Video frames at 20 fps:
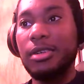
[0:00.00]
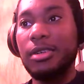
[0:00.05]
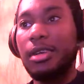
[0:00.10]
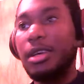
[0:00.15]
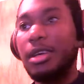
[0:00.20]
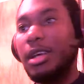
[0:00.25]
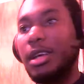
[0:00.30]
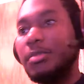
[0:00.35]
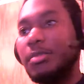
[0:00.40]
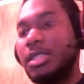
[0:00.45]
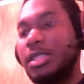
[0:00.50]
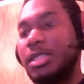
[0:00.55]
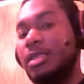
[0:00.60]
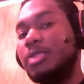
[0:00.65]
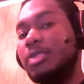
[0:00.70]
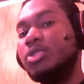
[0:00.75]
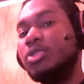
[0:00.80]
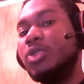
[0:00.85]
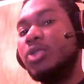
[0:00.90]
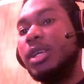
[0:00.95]
I'm still
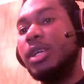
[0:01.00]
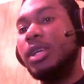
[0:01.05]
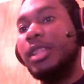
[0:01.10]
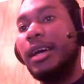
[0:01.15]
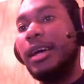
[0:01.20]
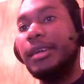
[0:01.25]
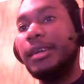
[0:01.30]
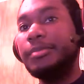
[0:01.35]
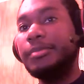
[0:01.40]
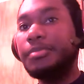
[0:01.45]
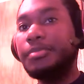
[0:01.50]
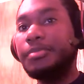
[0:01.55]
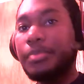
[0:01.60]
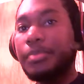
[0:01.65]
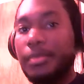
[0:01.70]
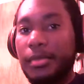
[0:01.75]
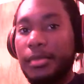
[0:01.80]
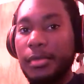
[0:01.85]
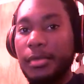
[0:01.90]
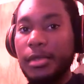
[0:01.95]
enjoying that.
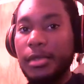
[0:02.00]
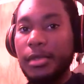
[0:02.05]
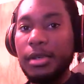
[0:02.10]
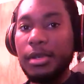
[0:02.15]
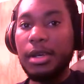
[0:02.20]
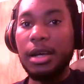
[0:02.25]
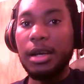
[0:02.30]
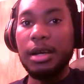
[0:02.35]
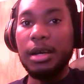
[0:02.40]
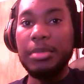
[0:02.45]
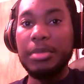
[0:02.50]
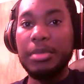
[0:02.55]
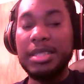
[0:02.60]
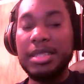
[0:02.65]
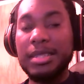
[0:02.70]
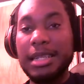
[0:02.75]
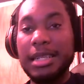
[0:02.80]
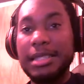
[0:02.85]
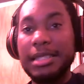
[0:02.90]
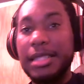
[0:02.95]

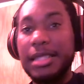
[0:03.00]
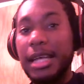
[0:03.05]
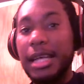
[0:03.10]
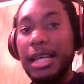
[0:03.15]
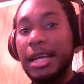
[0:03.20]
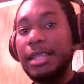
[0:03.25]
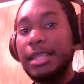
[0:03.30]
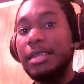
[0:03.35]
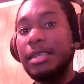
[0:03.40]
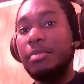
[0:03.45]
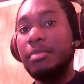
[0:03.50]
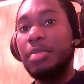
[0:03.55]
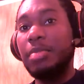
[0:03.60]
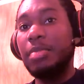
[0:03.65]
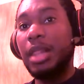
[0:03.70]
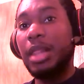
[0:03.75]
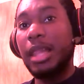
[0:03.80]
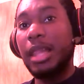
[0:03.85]
Besides that, I didn't play